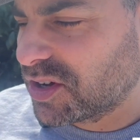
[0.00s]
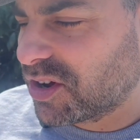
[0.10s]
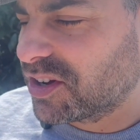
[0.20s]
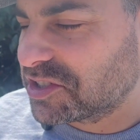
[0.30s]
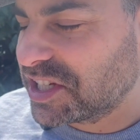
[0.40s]

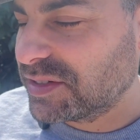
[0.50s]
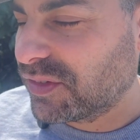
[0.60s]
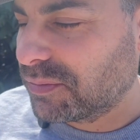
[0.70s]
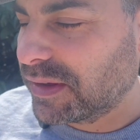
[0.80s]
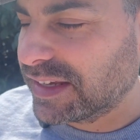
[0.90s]
Hot chili
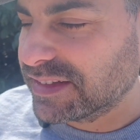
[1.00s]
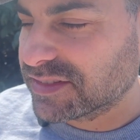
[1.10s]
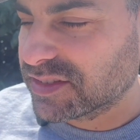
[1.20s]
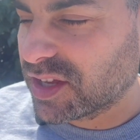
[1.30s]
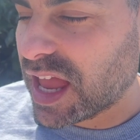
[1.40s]
with beans
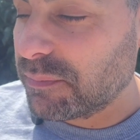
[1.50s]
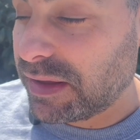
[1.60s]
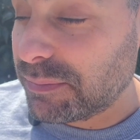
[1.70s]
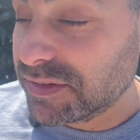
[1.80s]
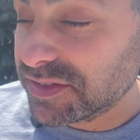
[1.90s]
and
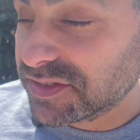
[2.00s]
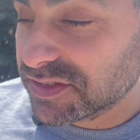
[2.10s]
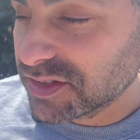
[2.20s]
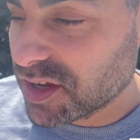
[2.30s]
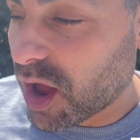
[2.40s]
peppers.
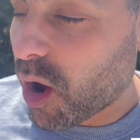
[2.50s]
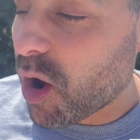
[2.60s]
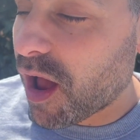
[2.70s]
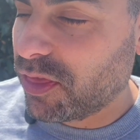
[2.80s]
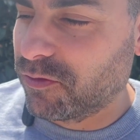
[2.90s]

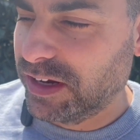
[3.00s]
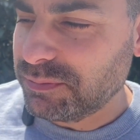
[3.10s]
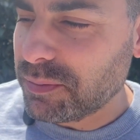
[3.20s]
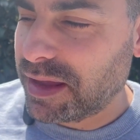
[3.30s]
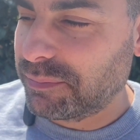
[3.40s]
Oh, and the
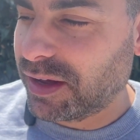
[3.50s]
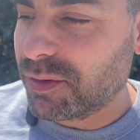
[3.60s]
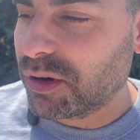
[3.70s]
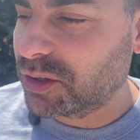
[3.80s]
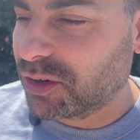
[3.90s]
reaper pepper. Oh
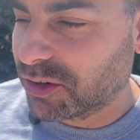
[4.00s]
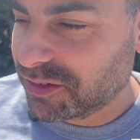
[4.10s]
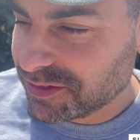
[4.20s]
my god.